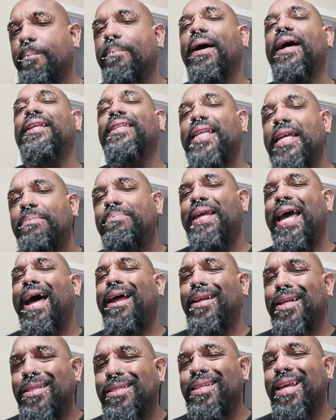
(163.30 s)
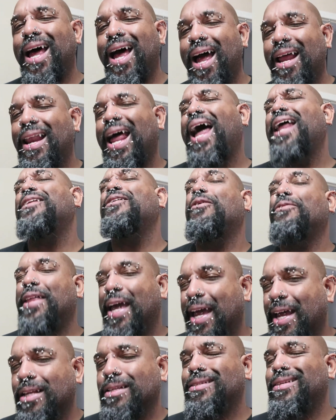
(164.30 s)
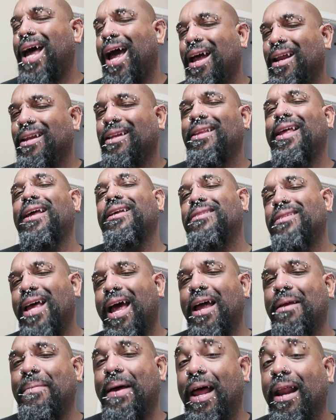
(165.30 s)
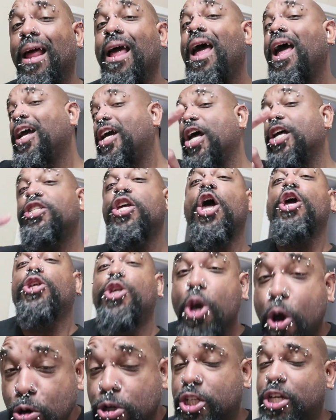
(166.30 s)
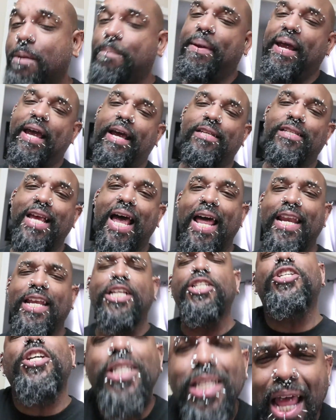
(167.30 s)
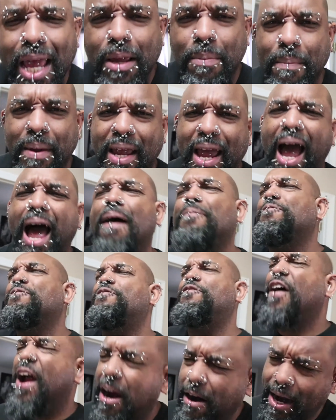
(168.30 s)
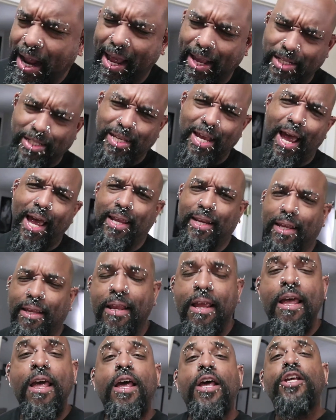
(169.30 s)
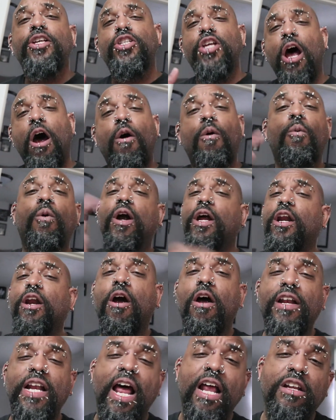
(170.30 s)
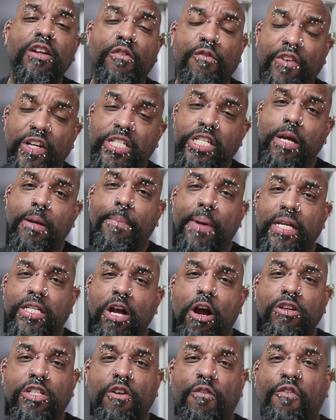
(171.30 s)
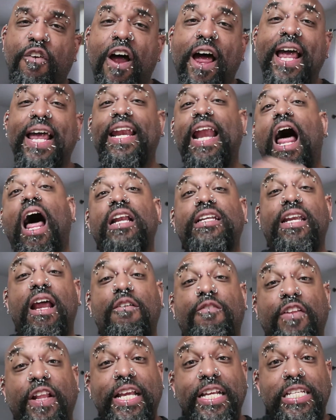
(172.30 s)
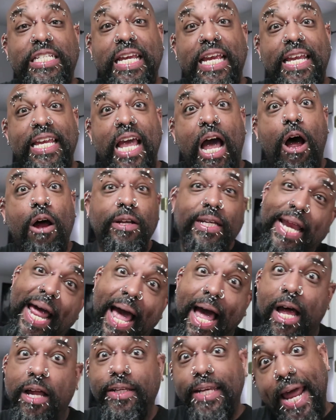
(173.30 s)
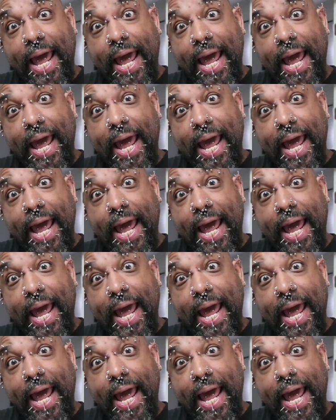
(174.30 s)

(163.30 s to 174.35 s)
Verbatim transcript: But deep down inside, I know they're excited. They're excited about it. Because you should be excited just like me. I'm very excited. So we're going to go down to Virginia Beach Oceanfront, and I'll definitely see y'all down